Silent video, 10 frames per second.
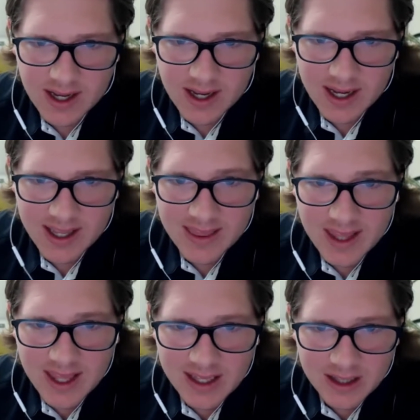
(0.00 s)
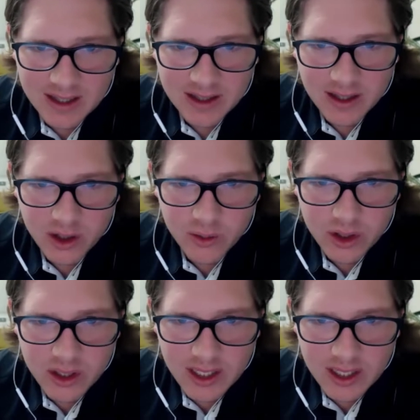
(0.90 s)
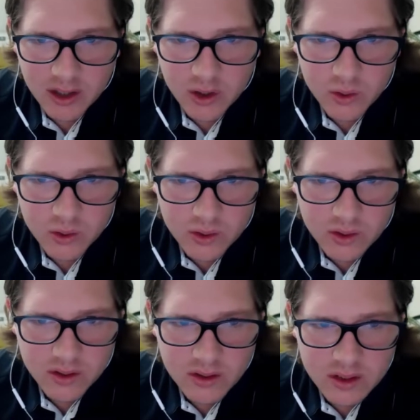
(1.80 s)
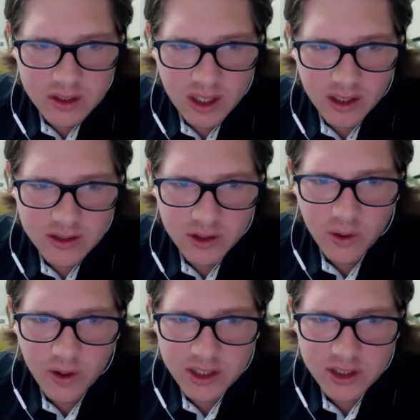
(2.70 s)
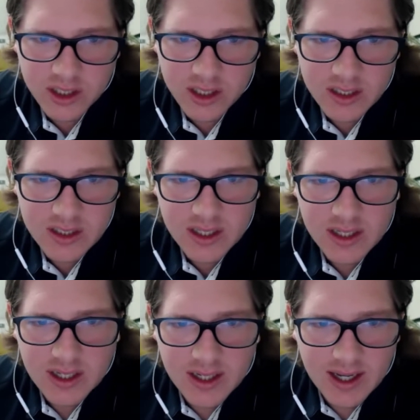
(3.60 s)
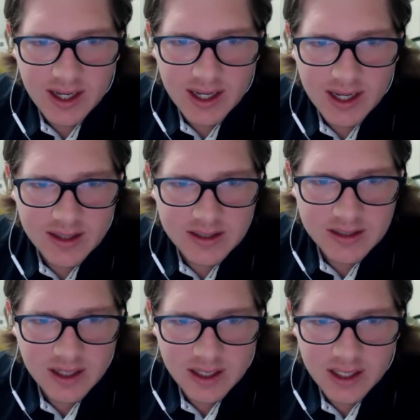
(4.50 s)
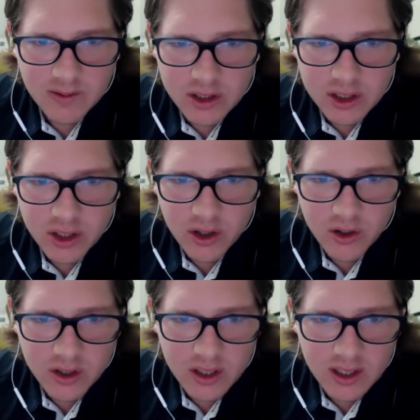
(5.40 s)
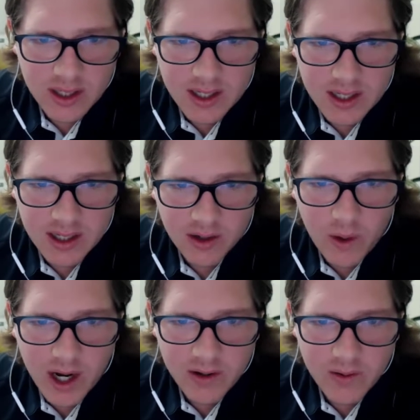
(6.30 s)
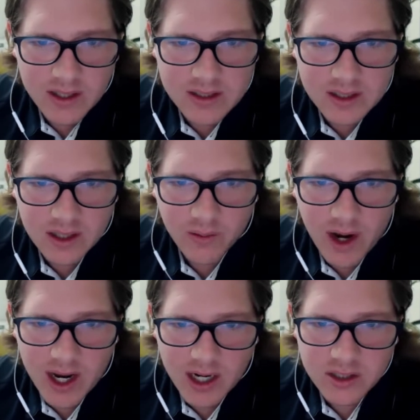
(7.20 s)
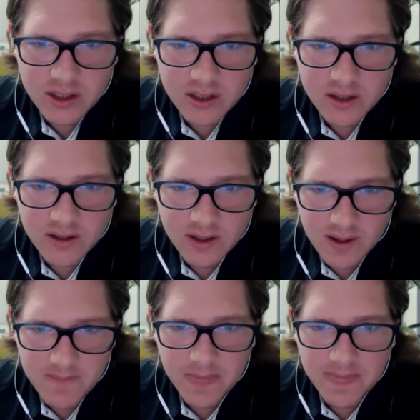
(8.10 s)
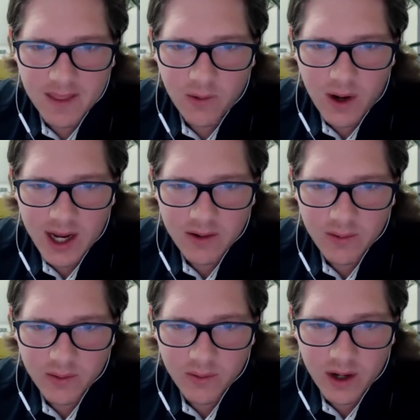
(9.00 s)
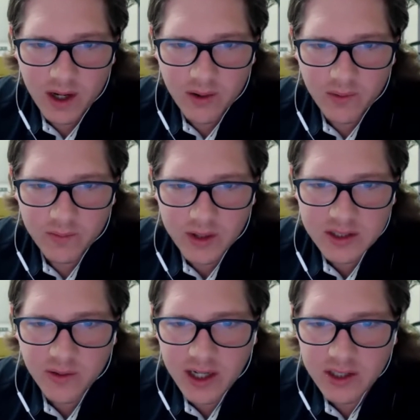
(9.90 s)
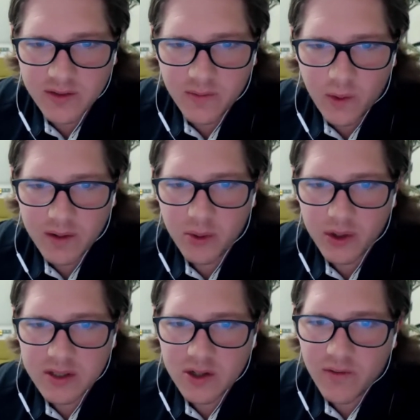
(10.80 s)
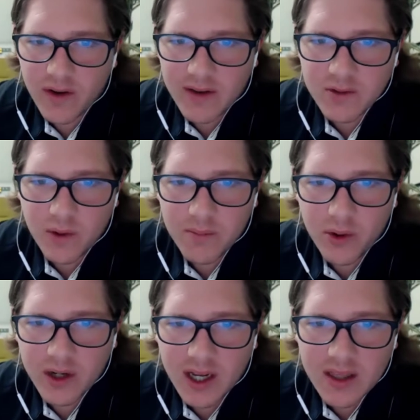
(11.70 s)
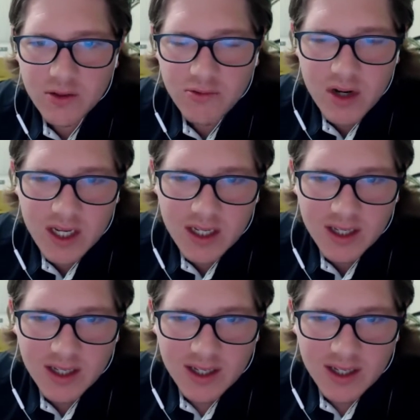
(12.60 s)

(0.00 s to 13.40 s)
And then Littlewood and Cools also questioned this study, which showed a wide risk range. A wide risk range of 1.05 to 1.93.